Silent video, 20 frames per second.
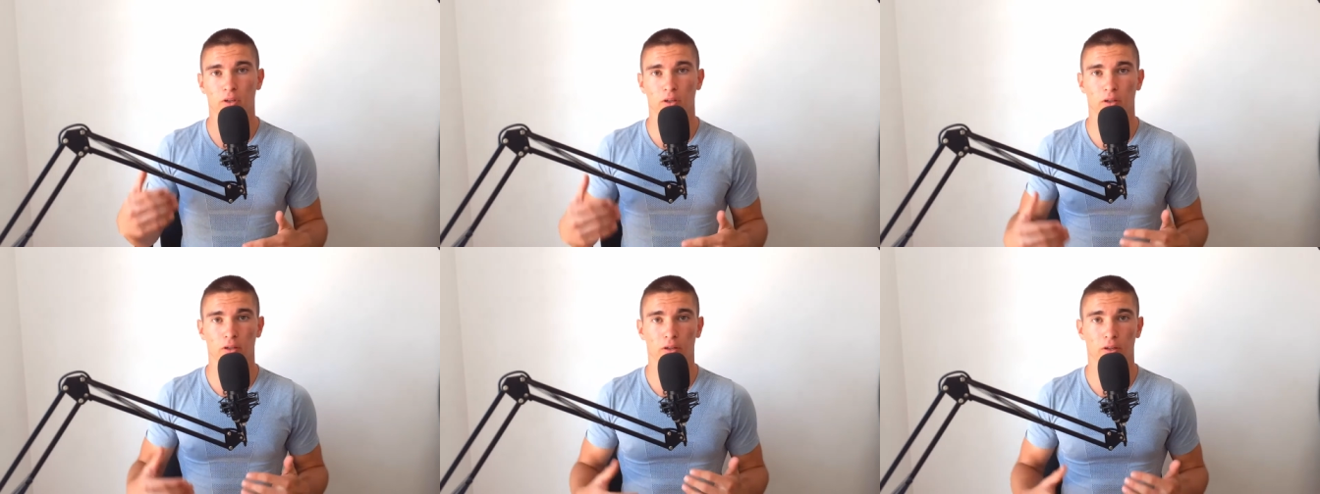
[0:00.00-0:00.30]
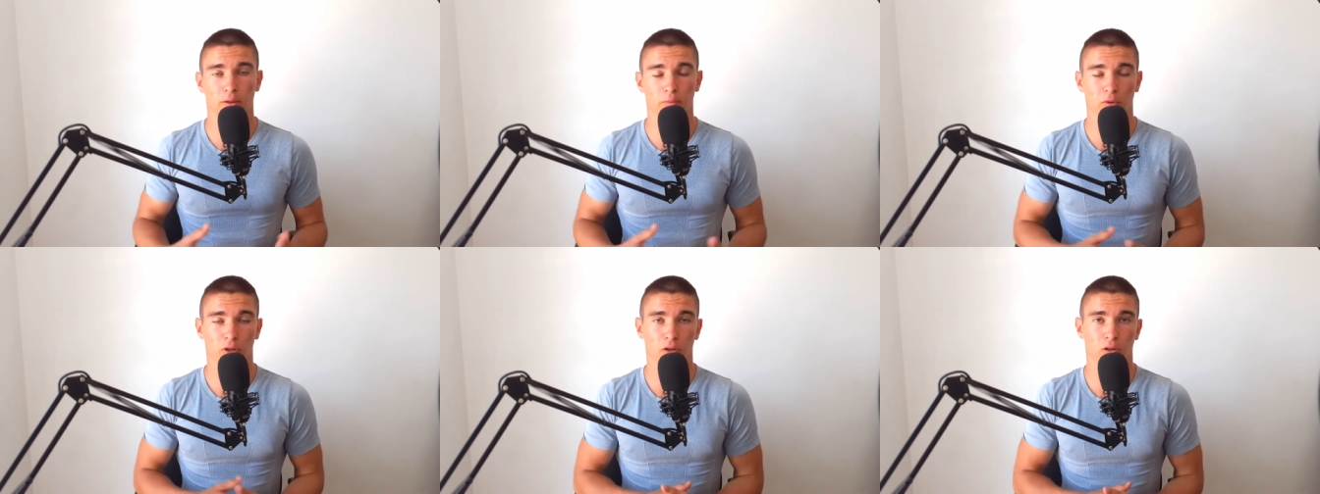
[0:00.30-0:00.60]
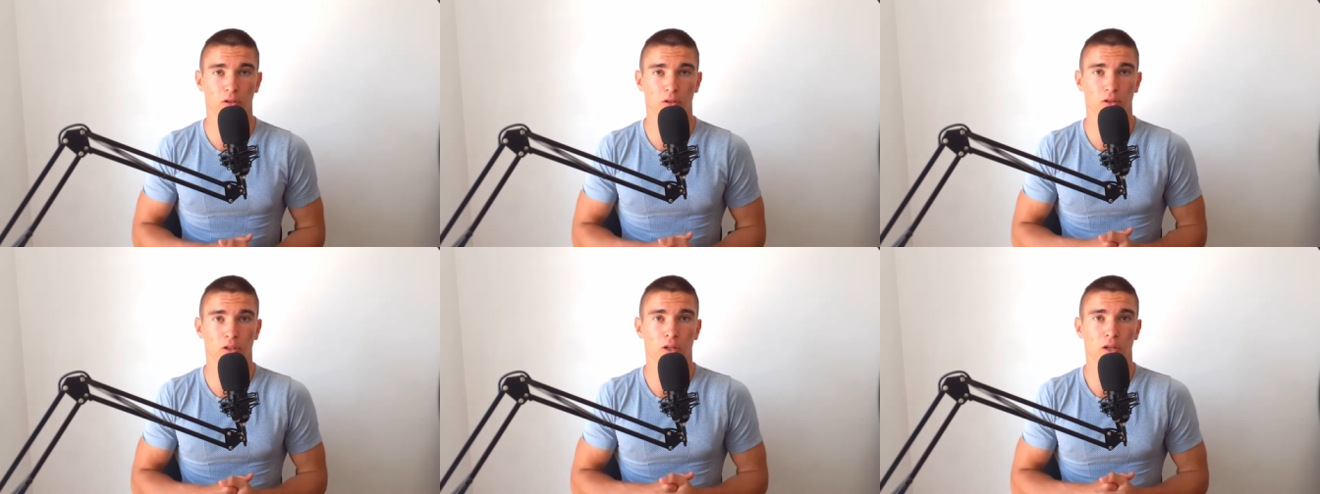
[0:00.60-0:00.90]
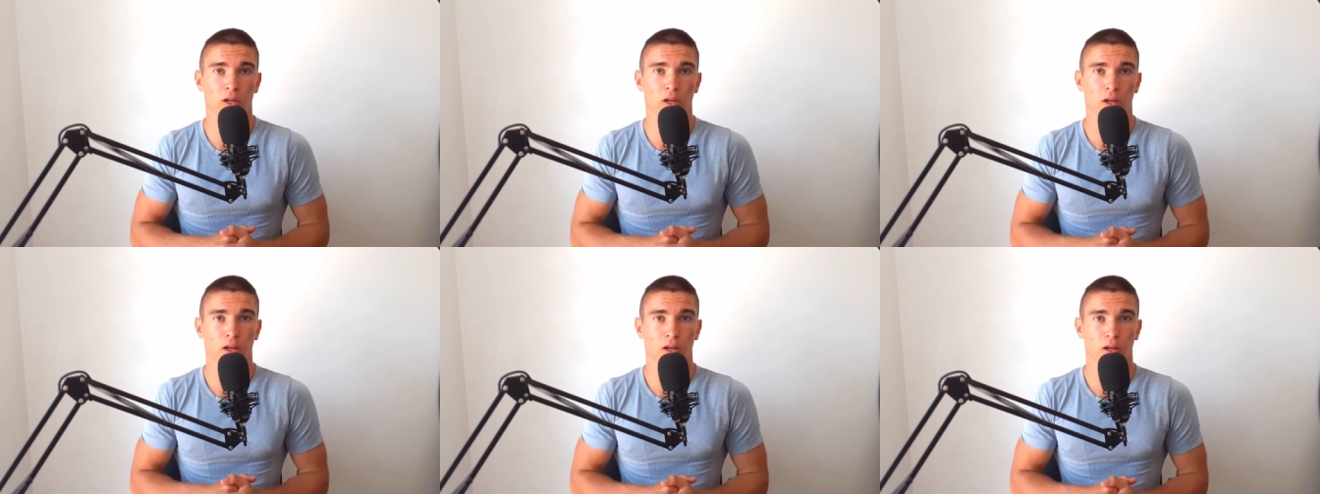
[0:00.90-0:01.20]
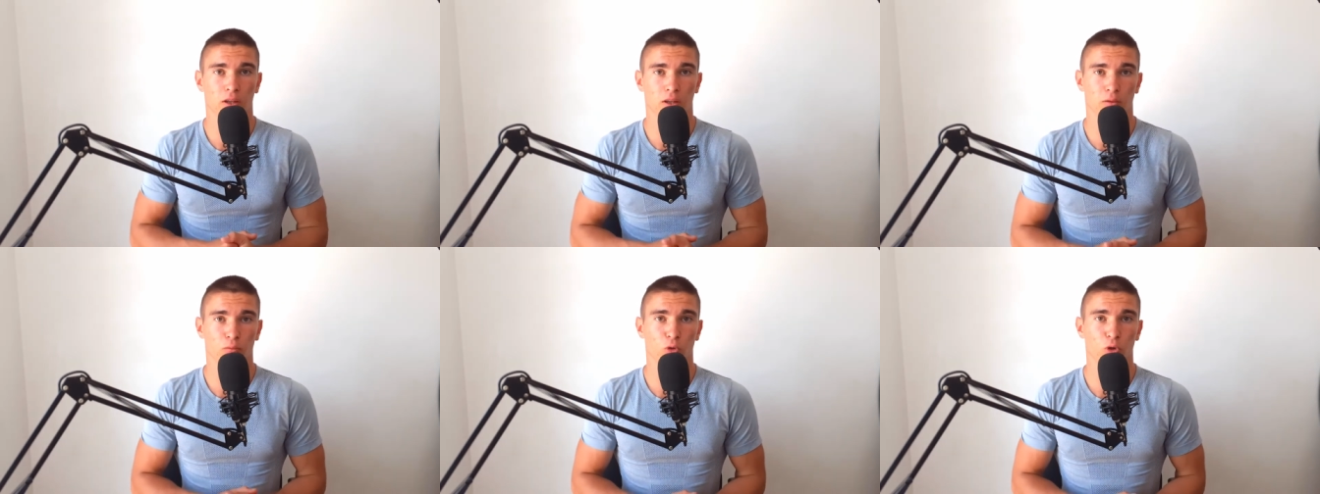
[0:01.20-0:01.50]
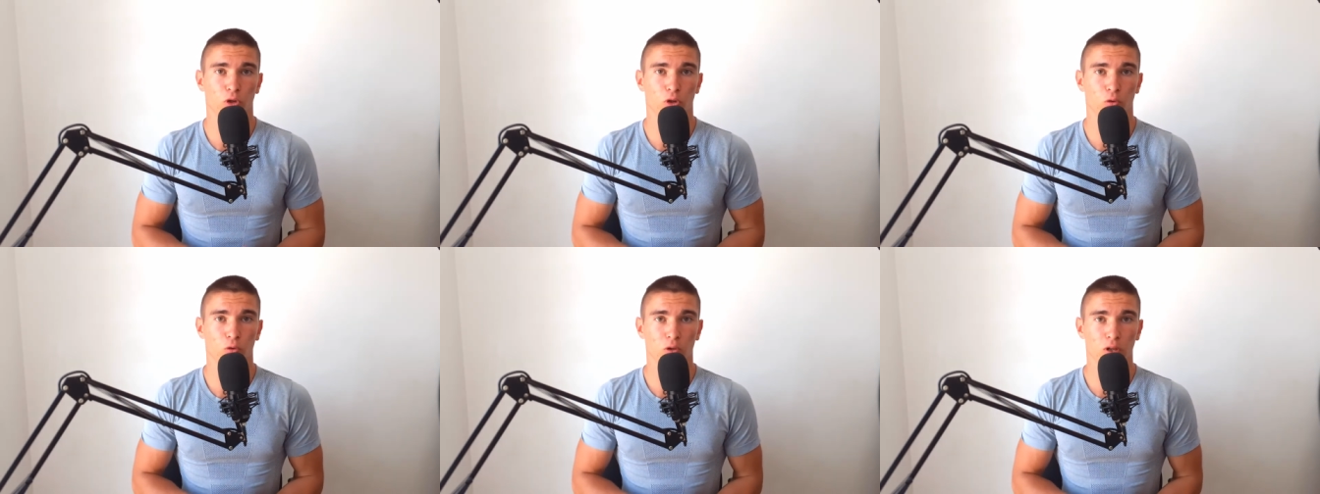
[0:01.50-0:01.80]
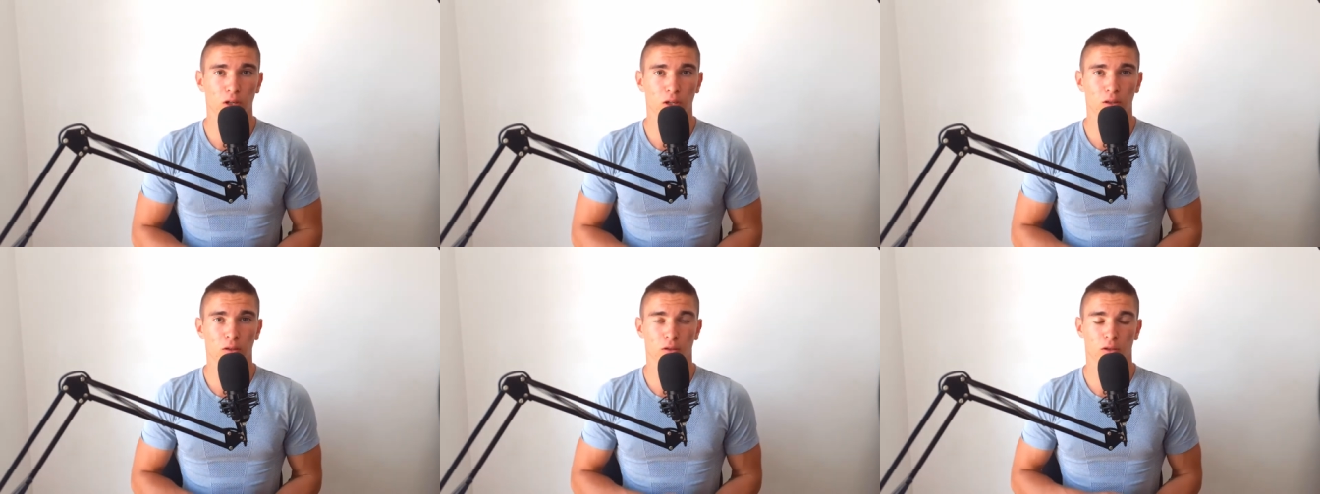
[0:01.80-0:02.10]
uh, because the more you
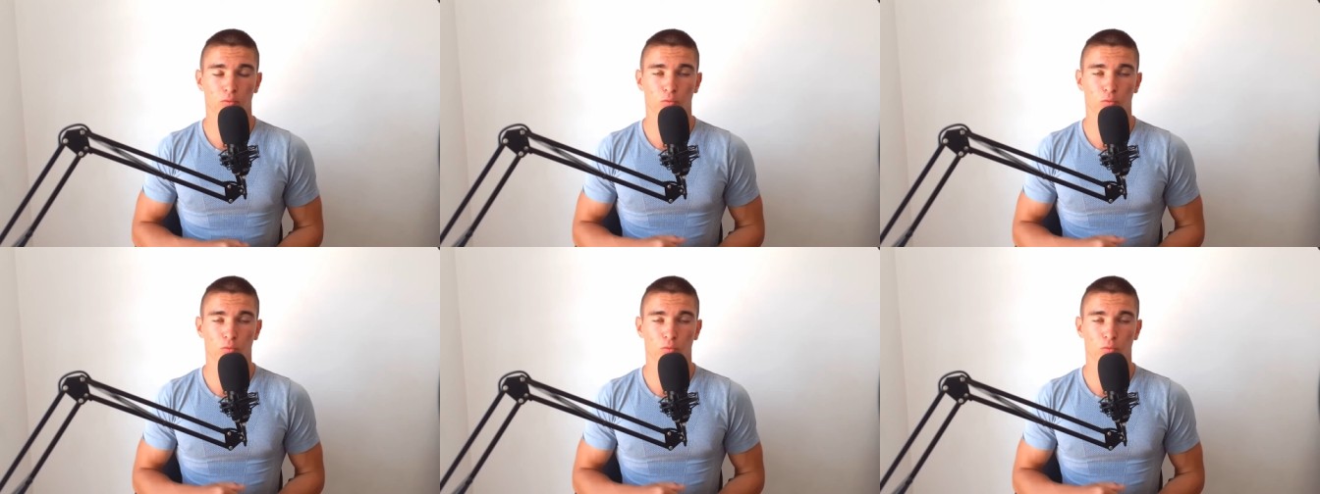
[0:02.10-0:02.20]
read,